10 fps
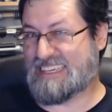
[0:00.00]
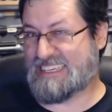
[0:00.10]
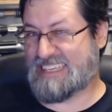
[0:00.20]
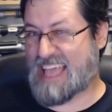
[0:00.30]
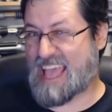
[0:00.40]

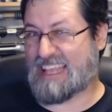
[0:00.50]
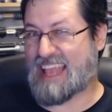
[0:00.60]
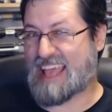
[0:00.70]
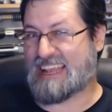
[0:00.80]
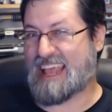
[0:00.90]
and,
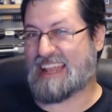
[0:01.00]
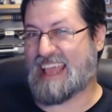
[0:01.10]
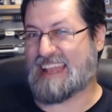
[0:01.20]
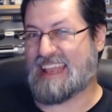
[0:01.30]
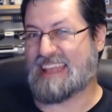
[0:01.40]

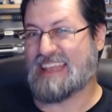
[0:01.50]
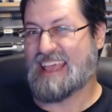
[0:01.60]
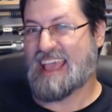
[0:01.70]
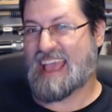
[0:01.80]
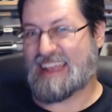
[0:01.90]
and, and,
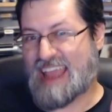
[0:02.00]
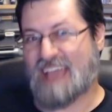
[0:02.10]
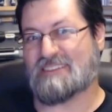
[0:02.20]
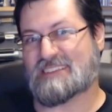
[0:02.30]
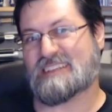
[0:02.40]
and,
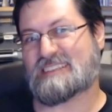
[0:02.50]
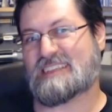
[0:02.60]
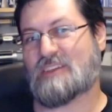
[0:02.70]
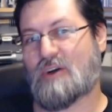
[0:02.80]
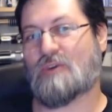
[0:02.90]
now he's going to
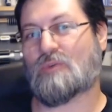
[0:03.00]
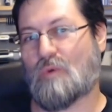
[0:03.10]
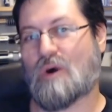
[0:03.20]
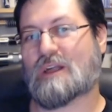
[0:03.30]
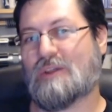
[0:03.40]
see the Hulk
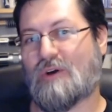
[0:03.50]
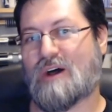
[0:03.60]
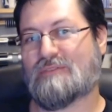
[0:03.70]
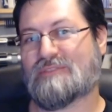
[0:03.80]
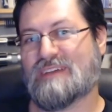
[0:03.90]
walking
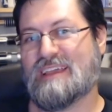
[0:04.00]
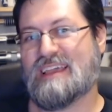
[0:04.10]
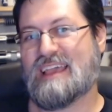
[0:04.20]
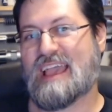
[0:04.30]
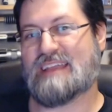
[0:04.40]
off.
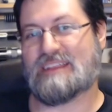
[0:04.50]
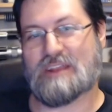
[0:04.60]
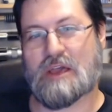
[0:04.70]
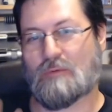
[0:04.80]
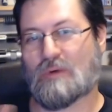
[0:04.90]
And, you
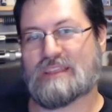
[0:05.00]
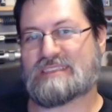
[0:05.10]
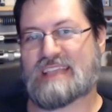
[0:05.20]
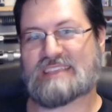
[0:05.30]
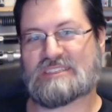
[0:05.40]
know, one of these
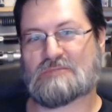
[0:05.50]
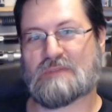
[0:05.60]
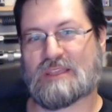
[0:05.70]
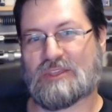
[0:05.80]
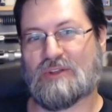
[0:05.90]
days and just be
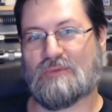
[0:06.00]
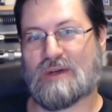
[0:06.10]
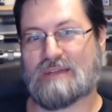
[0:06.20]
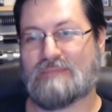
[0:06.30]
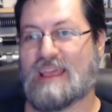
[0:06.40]
like, you know
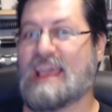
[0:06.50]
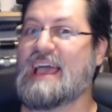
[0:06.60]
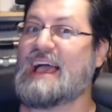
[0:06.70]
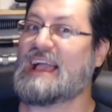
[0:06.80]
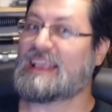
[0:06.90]
what?
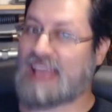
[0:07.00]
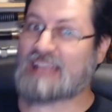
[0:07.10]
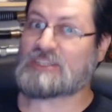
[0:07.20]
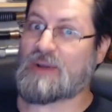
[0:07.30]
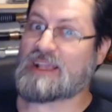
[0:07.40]

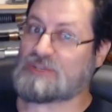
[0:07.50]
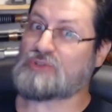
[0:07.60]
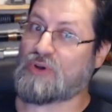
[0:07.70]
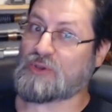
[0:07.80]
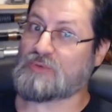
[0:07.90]
Got your ass. You
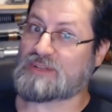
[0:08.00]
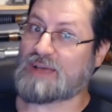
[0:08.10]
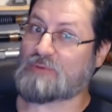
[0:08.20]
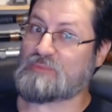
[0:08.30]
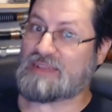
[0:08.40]
thought you were
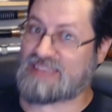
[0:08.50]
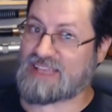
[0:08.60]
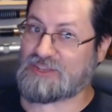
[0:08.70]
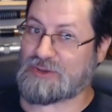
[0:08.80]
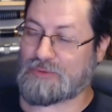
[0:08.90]
done with me,
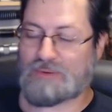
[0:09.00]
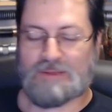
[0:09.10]
didn't you?